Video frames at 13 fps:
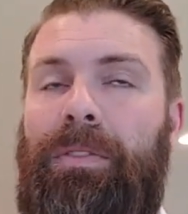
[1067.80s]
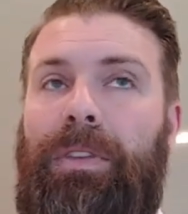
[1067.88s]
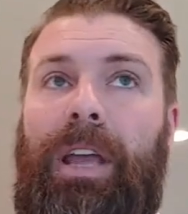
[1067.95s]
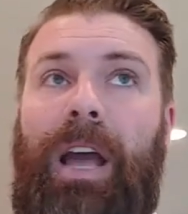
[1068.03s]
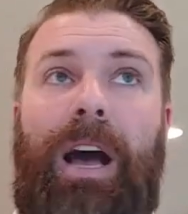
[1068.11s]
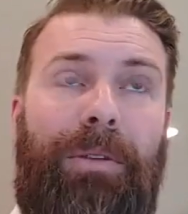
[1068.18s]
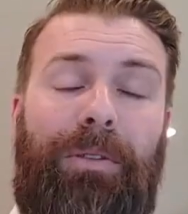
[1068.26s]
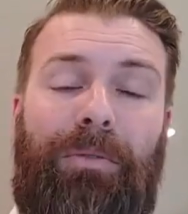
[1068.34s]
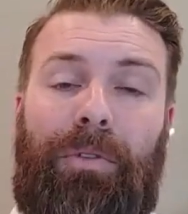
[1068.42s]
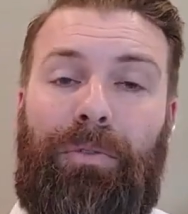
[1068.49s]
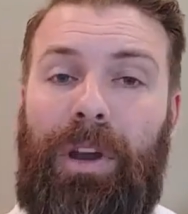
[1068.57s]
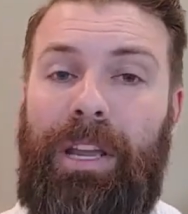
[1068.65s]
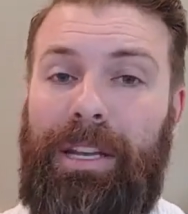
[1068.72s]
The common
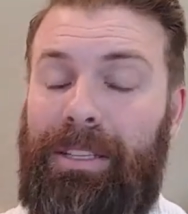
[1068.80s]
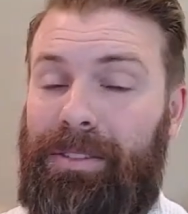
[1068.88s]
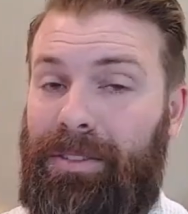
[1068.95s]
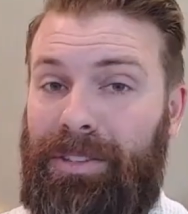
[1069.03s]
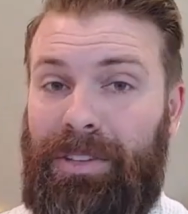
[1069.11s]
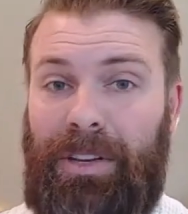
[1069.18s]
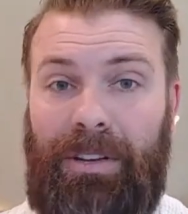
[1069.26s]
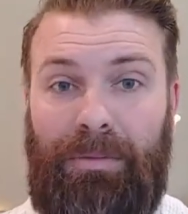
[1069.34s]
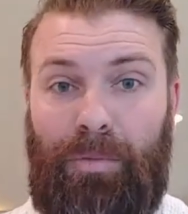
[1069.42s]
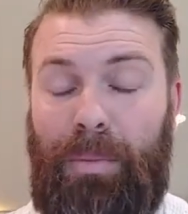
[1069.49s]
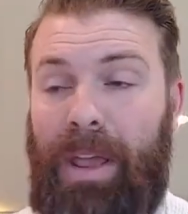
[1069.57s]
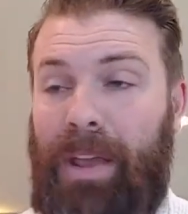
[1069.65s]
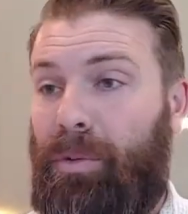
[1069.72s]
refrain is listen,
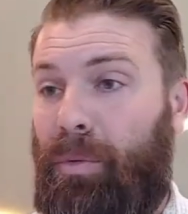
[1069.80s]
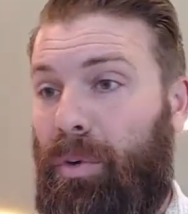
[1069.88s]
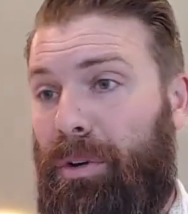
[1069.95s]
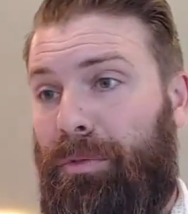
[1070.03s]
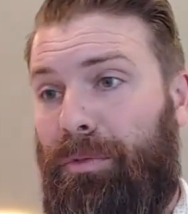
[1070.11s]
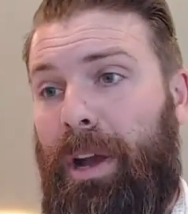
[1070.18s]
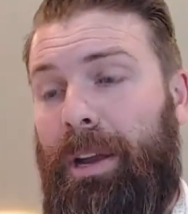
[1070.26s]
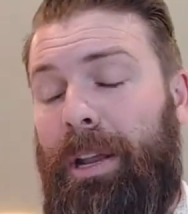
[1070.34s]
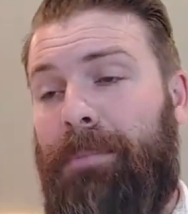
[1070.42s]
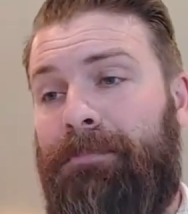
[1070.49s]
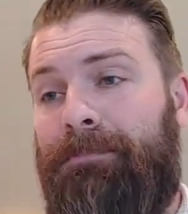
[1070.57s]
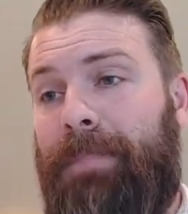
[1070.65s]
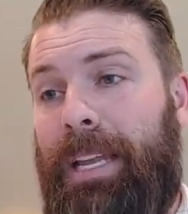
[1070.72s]
we may have to work a Friday.
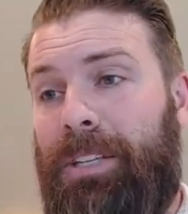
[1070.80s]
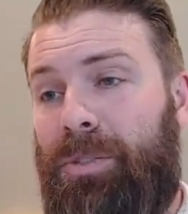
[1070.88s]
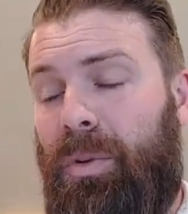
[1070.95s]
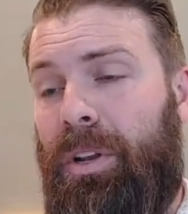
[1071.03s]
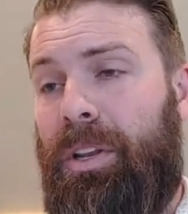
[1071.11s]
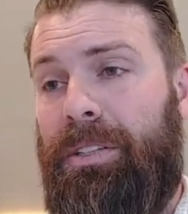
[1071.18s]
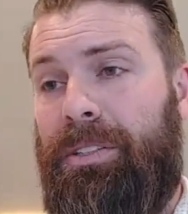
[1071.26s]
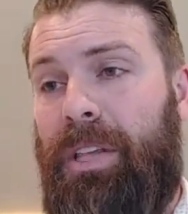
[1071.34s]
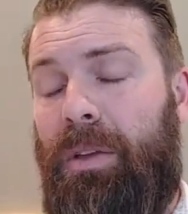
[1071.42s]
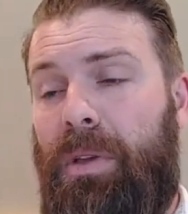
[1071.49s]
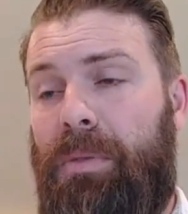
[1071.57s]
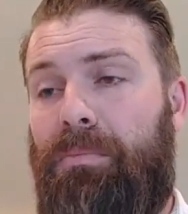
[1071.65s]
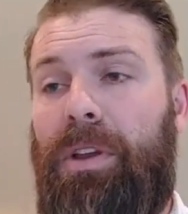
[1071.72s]
That is what it is.
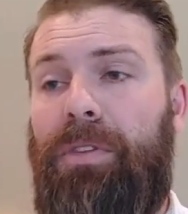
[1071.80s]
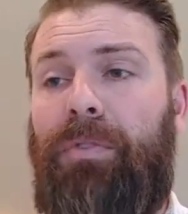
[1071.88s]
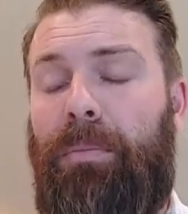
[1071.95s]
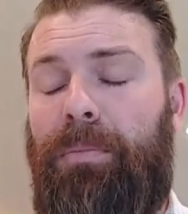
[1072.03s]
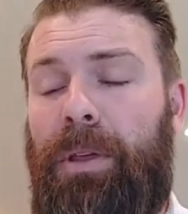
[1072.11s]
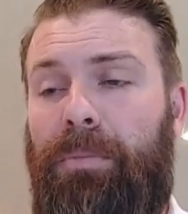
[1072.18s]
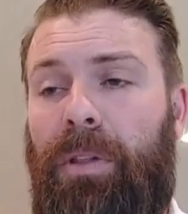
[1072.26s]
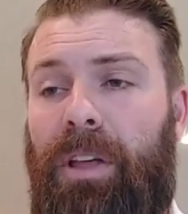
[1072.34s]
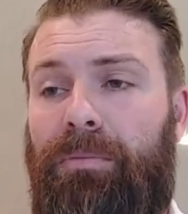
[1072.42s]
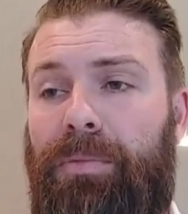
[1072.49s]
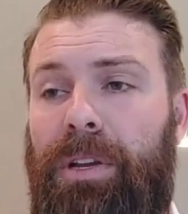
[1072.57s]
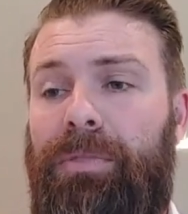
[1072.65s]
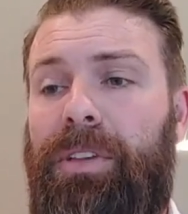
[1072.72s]
And we brief our people.
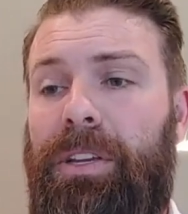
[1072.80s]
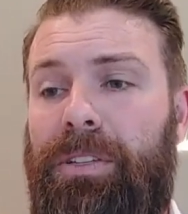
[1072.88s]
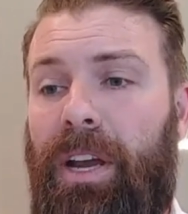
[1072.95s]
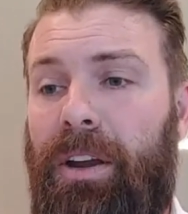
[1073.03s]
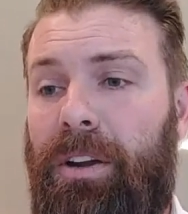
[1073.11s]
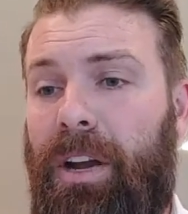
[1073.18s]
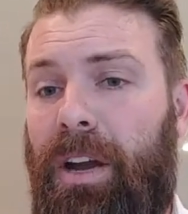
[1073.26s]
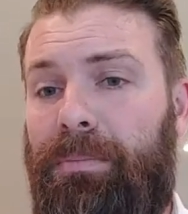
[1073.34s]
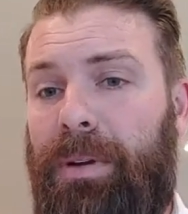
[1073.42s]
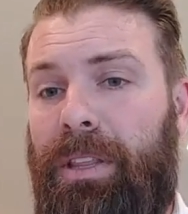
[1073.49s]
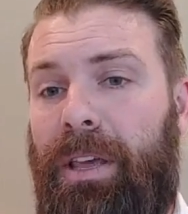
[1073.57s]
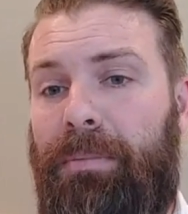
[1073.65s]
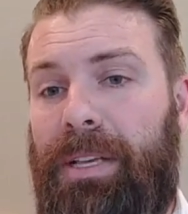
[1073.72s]
I've briefed the entire
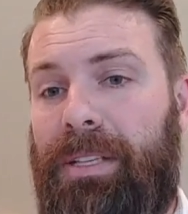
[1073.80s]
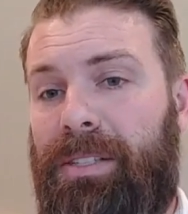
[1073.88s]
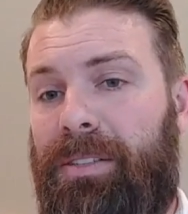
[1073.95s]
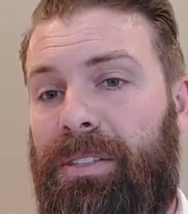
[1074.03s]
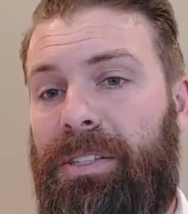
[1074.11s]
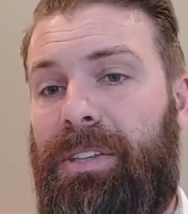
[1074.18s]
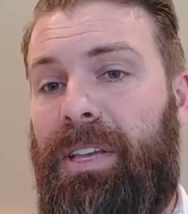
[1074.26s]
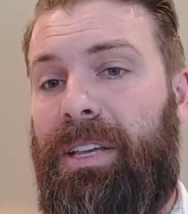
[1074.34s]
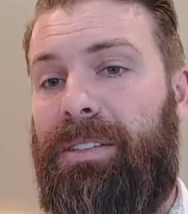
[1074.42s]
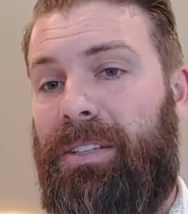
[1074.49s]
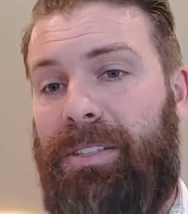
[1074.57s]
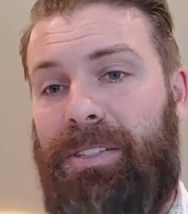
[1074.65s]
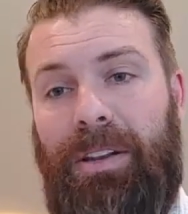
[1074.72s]
company that basically
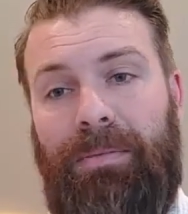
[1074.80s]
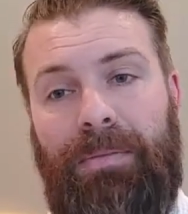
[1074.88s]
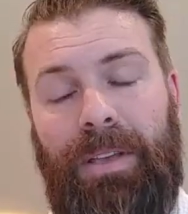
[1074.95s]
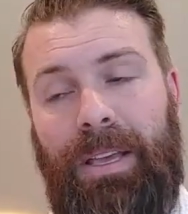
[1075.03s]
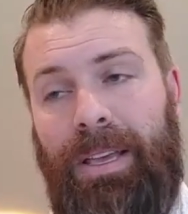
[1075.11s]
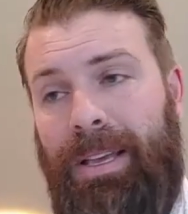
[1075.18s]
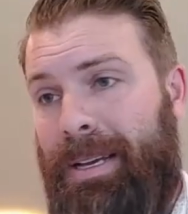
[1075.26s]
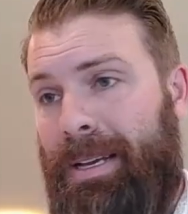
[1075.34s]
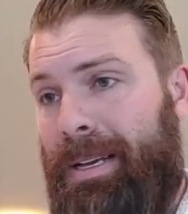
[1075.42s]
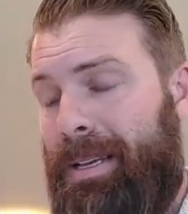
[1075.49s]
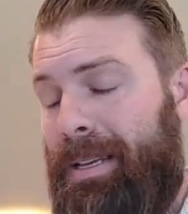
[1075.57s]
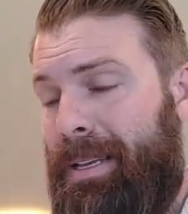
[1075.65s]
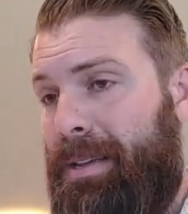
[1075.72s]
says, listen,
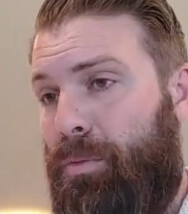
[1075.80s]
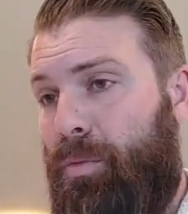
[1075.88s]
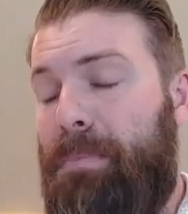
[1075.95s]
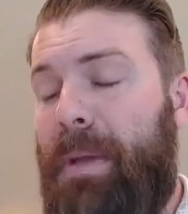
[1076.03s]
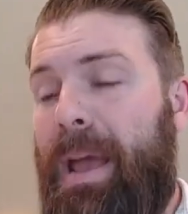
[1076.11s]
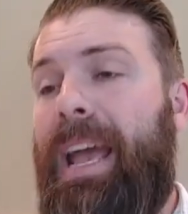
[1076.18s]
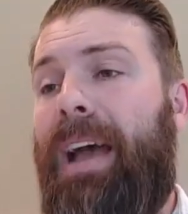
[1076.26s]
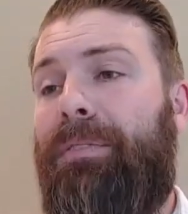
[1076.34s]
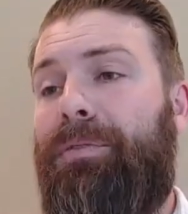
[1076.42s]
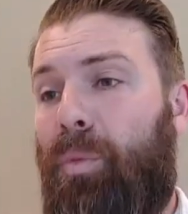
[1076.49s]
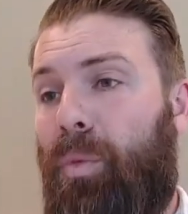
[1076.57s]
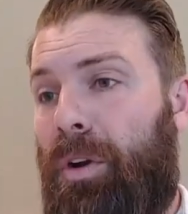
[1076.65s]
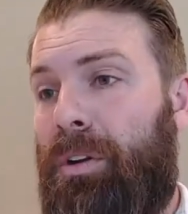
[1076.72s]
we may have
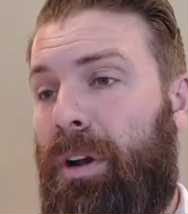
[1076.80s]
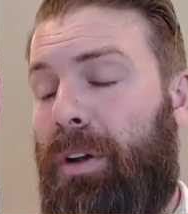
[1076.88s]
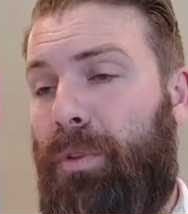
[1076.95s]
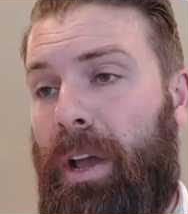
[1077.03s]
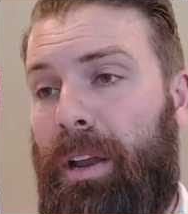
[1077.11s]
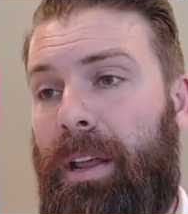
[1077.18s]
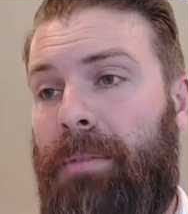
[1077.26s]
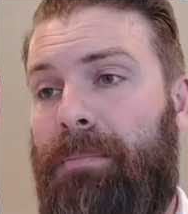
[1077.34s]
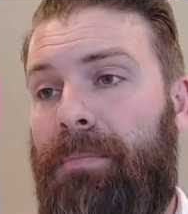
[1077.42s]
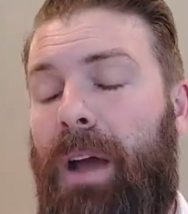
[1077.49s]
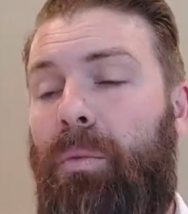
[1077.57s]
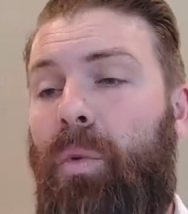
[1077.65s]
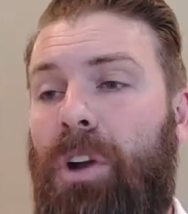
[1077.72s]
to work a Friday.
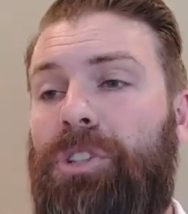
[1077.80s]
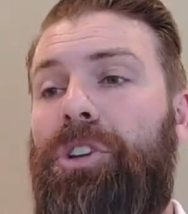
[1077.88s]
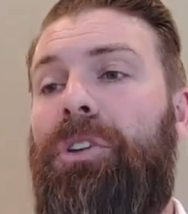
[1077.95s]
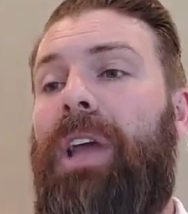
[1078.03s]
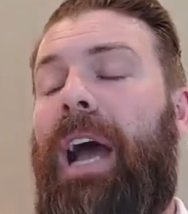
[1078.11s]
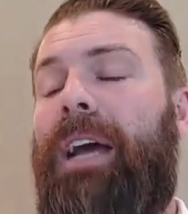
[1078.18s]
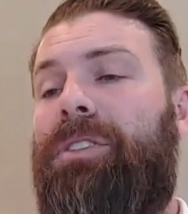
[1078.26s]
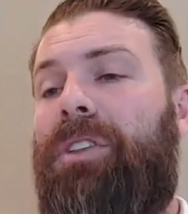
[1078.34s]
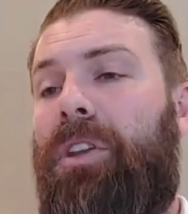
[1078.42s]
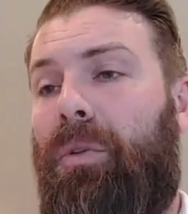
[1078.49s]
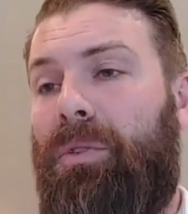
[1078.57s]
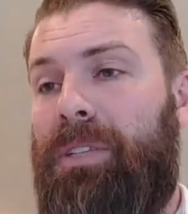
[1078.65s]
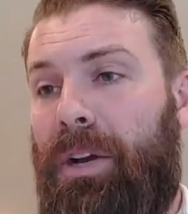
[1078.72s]
I want you guys to
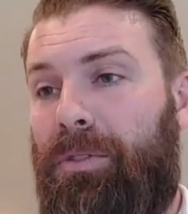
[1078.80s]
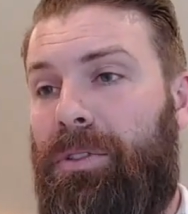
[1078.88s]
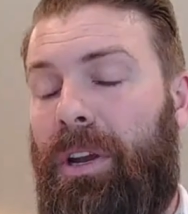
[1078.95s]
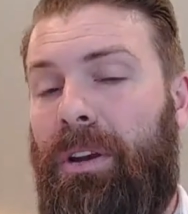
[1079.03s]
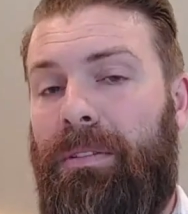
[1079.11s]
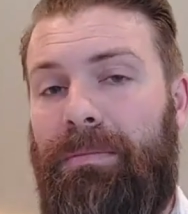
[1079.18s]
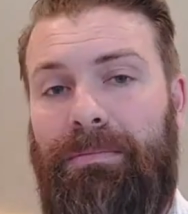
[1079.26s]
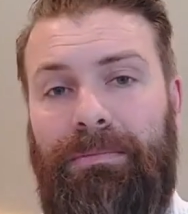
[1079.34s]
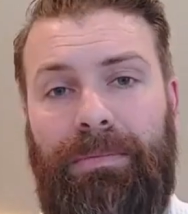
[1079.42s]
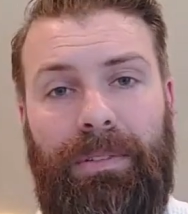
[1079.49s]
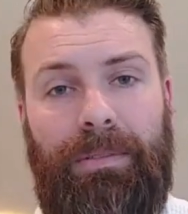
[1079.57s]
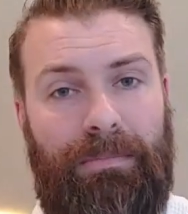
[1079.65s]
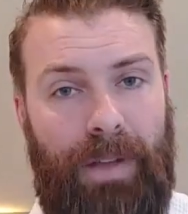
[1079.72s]
know what's out there.
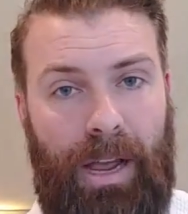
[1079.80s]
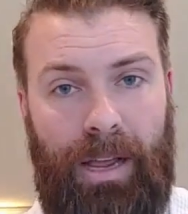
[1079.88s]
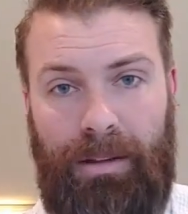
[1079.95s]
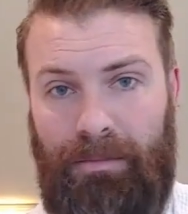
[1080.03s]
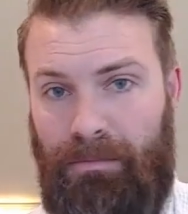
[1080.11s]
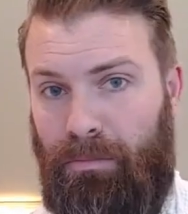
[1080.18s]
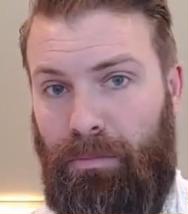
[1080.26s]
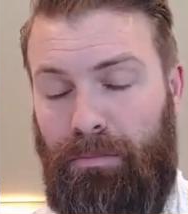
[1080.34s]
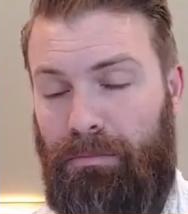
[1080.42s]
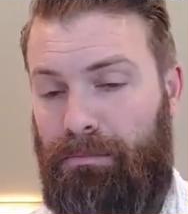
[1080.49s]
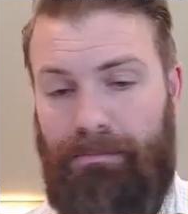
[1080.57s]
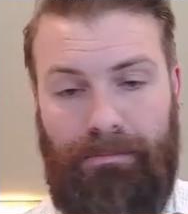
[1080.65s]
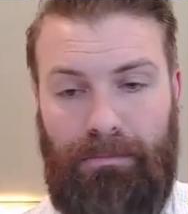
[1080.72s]
I,
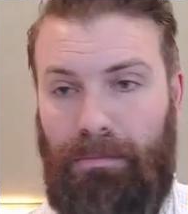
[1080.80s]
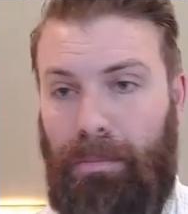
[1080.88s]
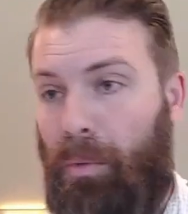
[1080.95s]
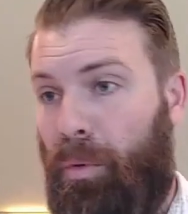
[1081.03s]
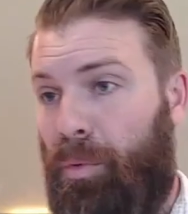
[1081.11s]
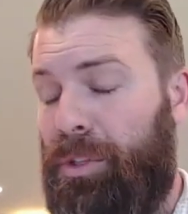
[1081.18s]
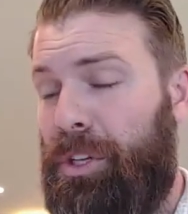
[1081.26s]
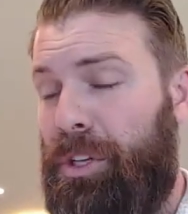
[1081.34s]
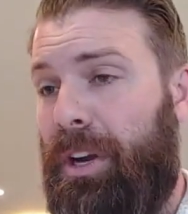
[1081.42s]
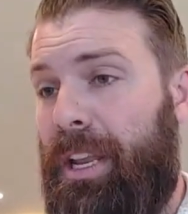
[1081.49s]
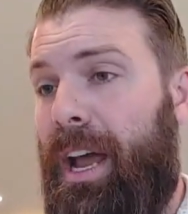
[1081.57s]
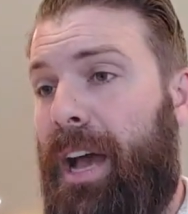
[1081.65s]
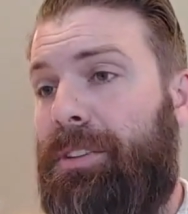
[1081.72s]
but we're really
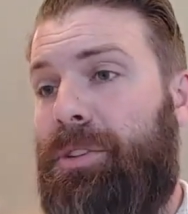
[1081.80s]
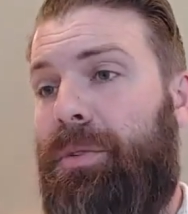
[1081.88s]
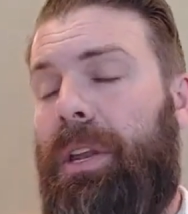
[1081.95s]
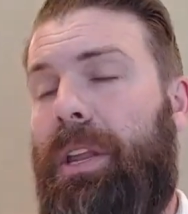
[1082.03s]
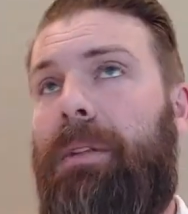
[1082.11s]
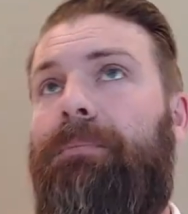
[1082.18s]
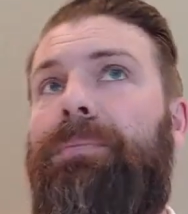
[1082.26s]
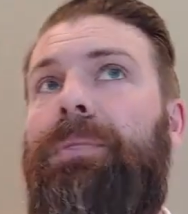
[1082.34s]
good at not doing it.